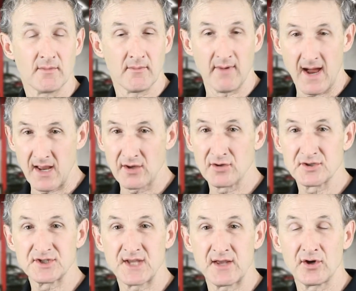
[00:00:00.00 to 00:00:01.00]
via your
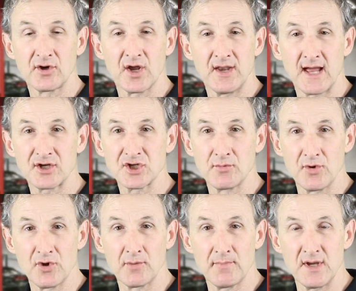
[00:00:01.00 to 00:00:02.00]
standard connection
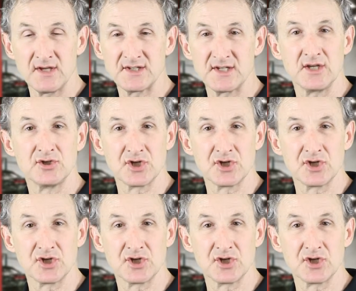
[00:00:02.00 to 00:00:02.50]
with your PC,